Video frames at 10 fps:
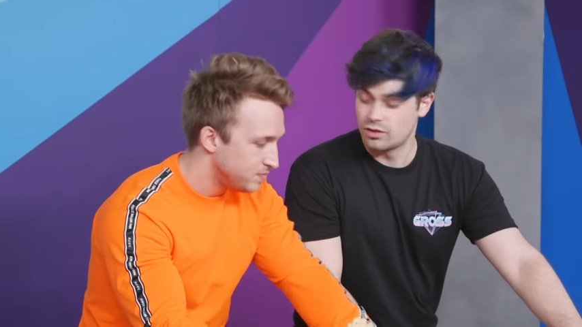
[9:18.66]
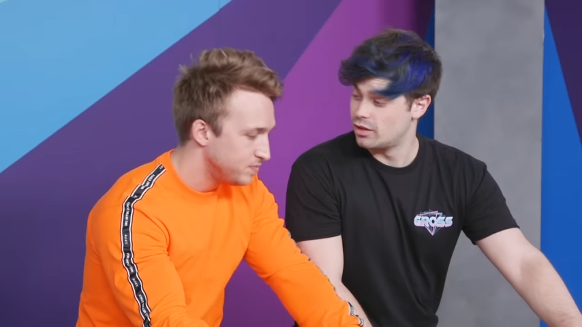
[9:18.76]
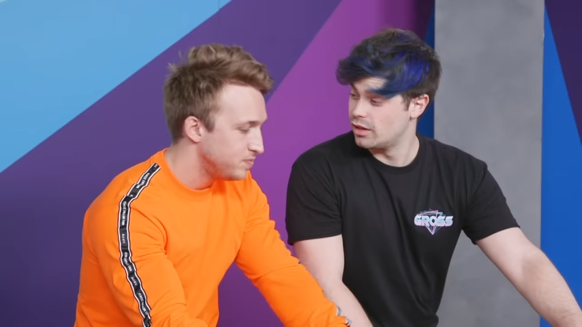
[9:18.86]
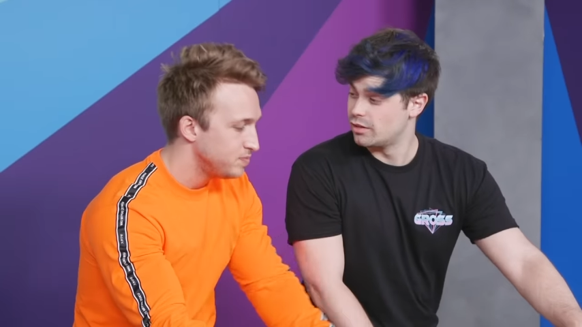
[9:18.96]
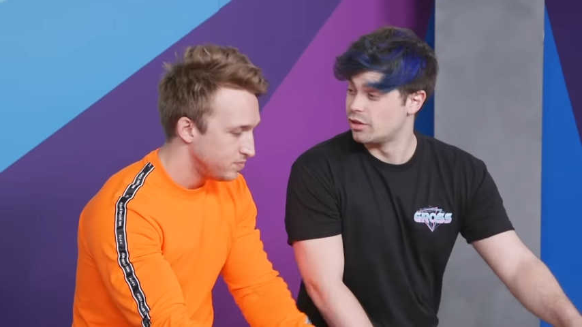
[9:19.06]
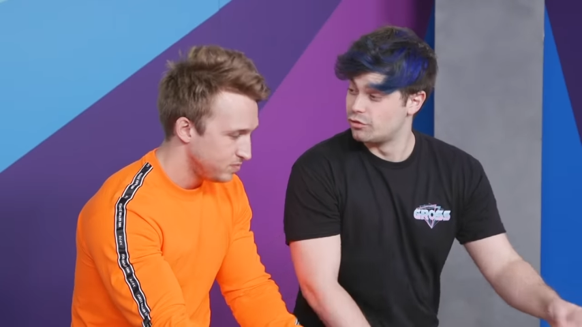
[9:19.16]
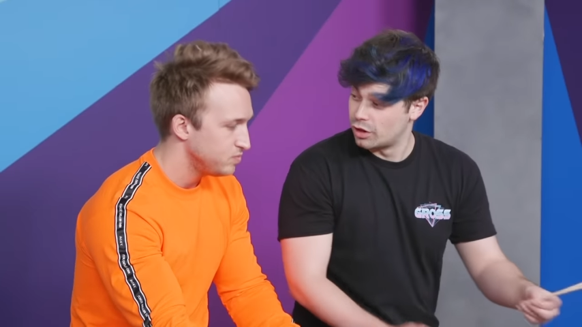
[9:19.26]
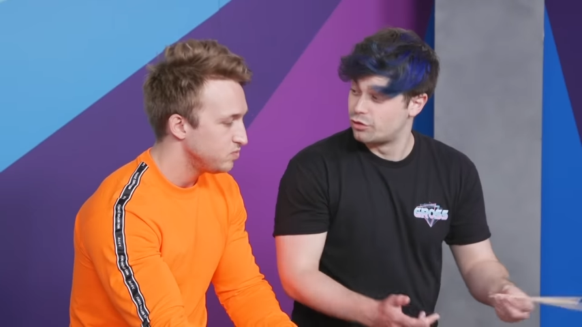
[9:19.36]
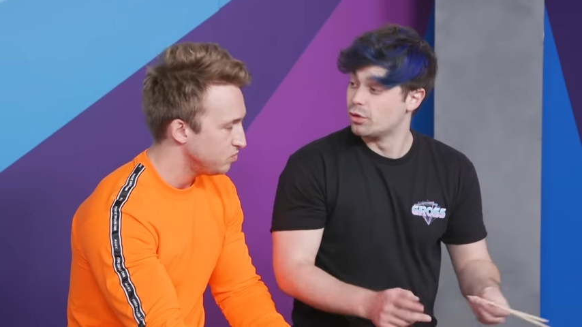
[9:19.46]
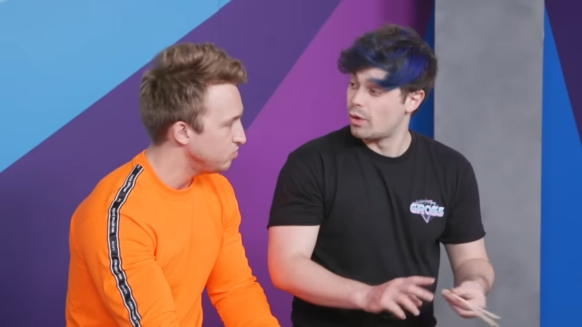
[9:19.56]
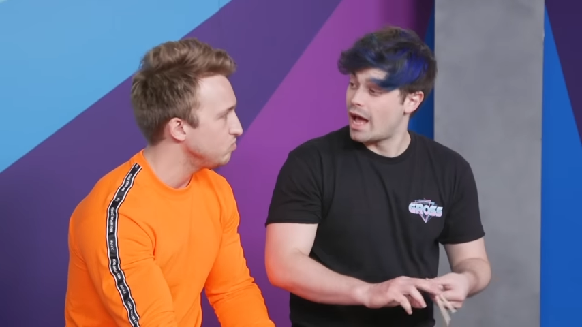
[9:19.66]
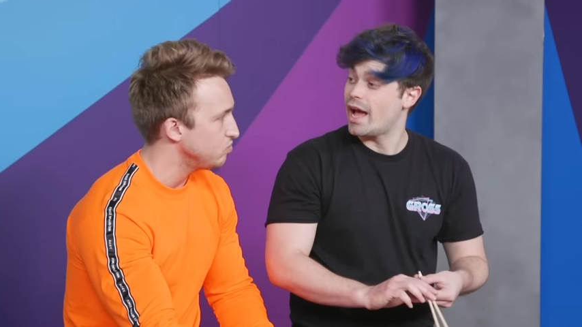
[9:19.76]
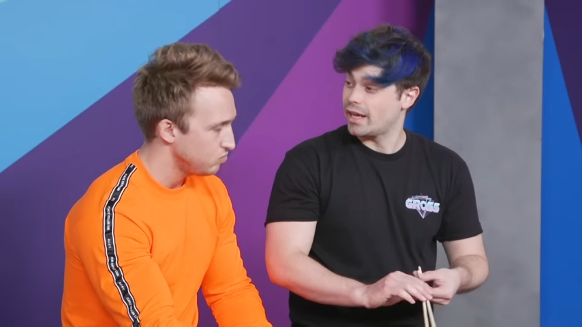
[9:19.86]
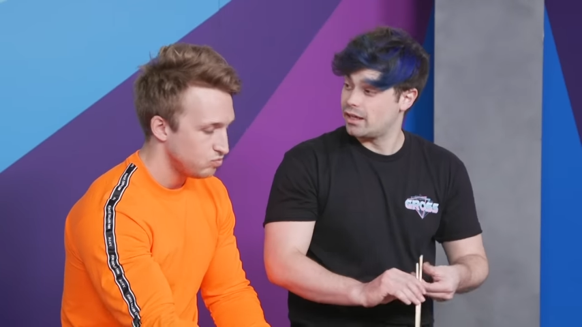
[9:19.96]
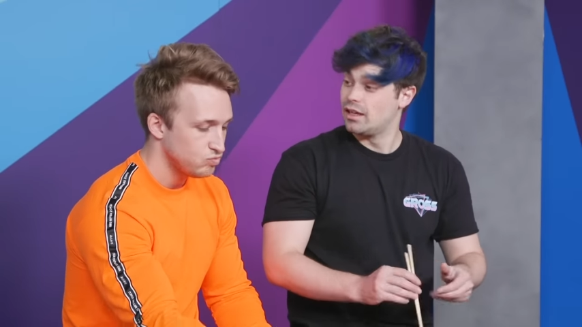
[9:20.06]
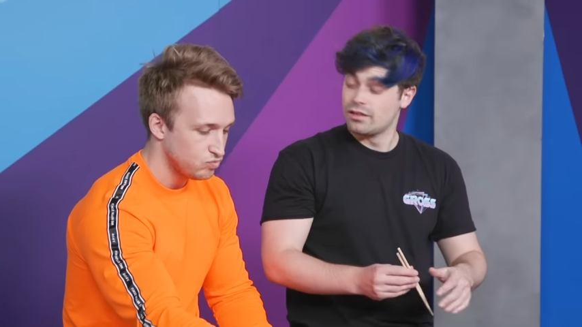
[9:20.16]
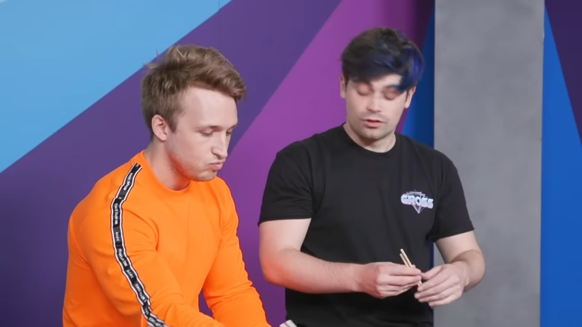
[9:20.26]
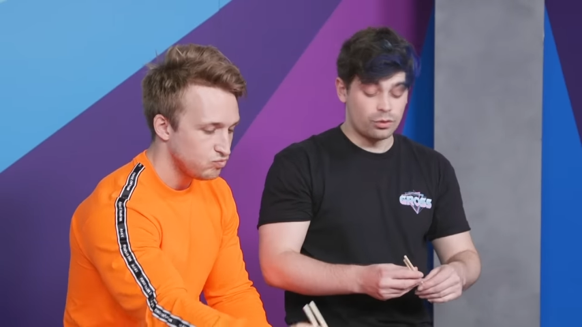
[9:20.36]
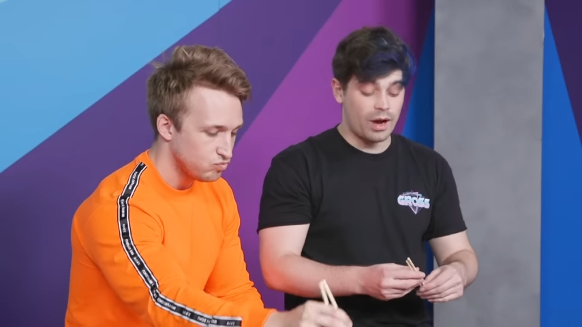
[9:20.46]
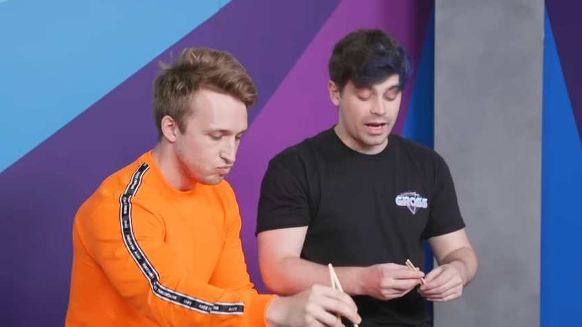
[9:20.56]
Speaker 1: so the, the, the true hack, the
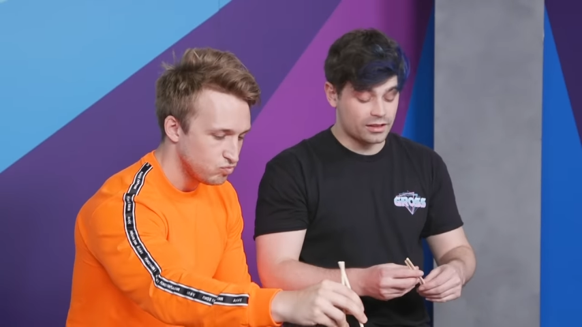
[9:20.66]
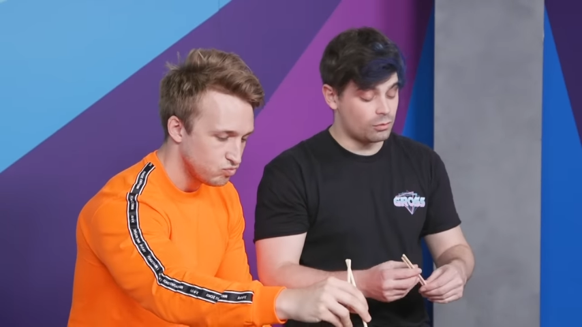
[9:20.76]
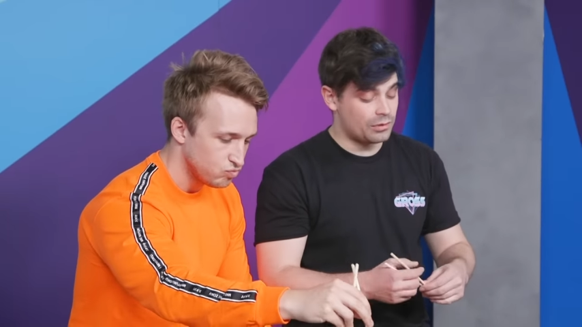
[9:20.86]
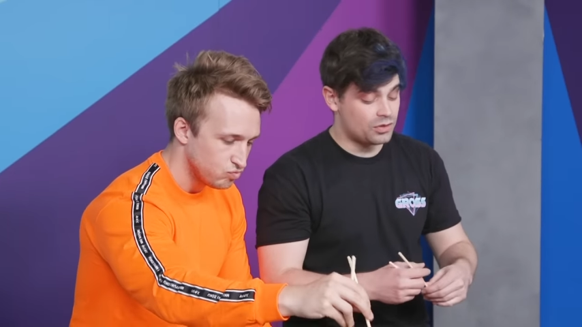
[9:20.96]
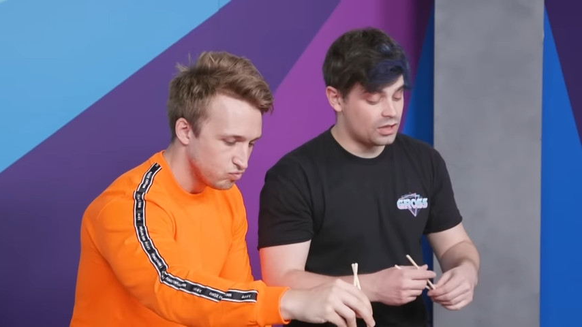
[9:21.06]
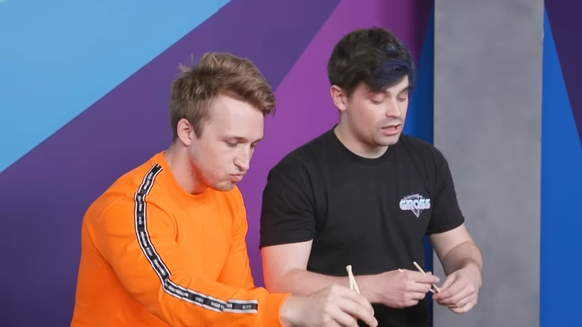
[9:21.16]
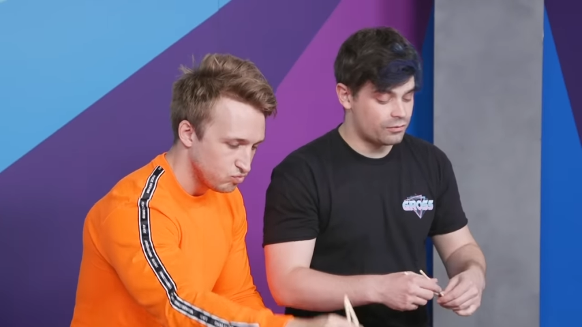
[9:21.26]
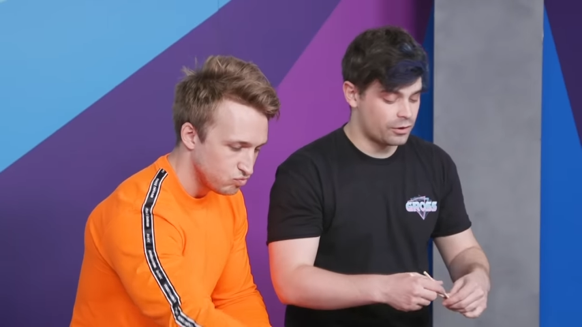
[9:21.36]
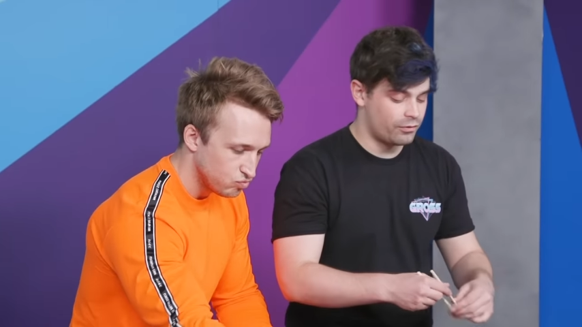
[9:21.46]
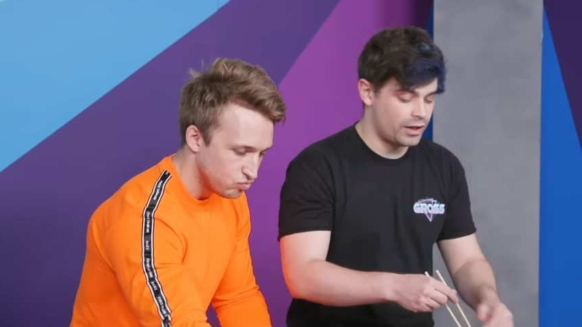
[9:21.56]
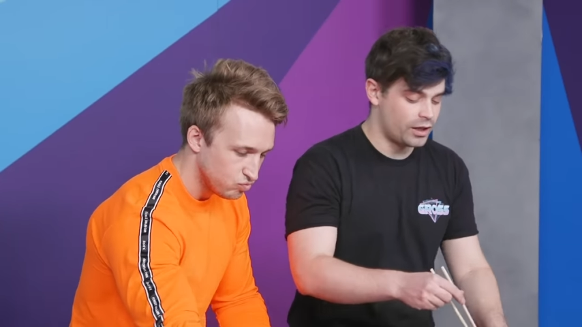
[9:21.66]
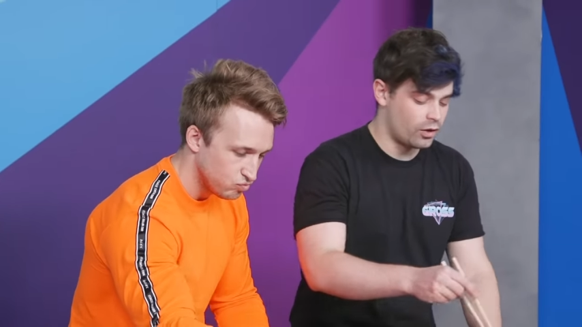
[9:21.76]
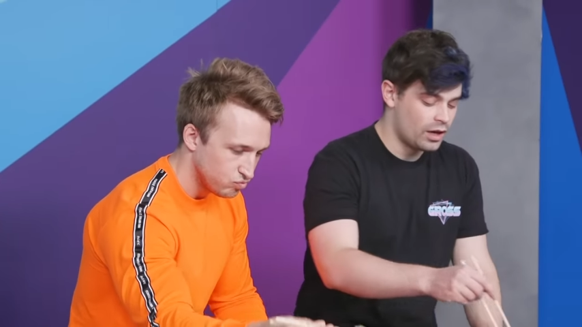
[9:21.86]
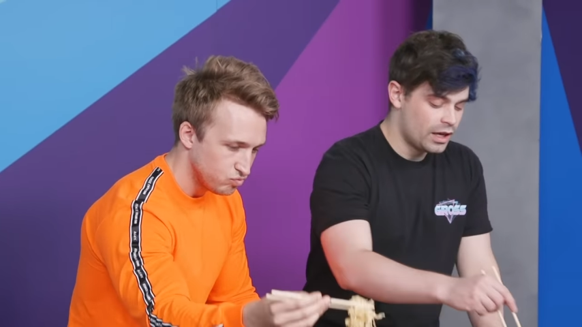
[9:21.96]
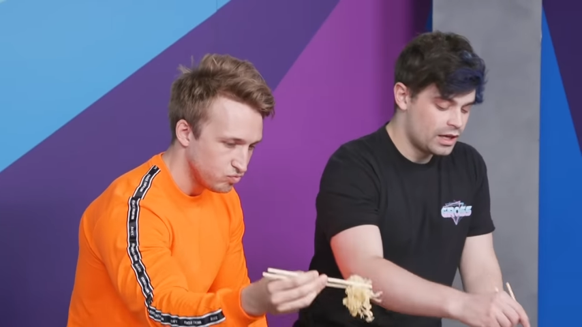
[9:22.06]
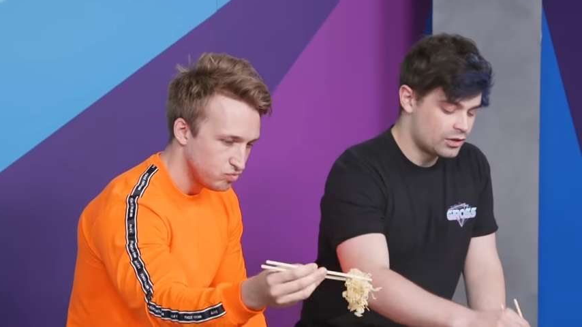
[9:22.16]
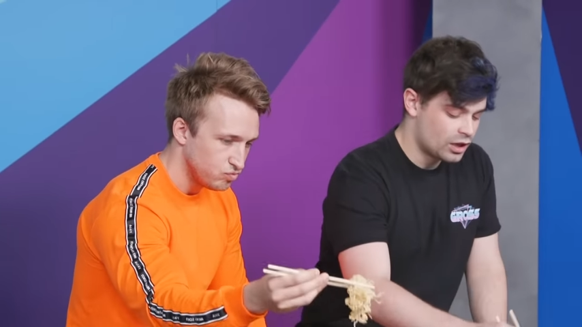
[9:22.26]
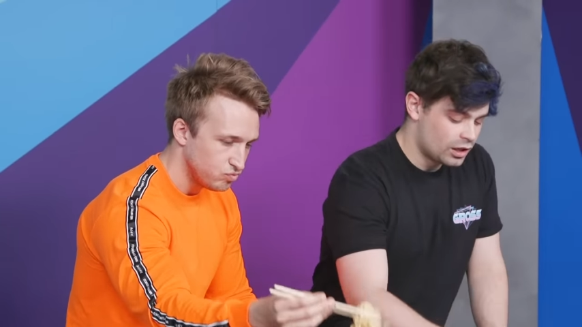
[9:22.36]
true hack that we've seen for the video is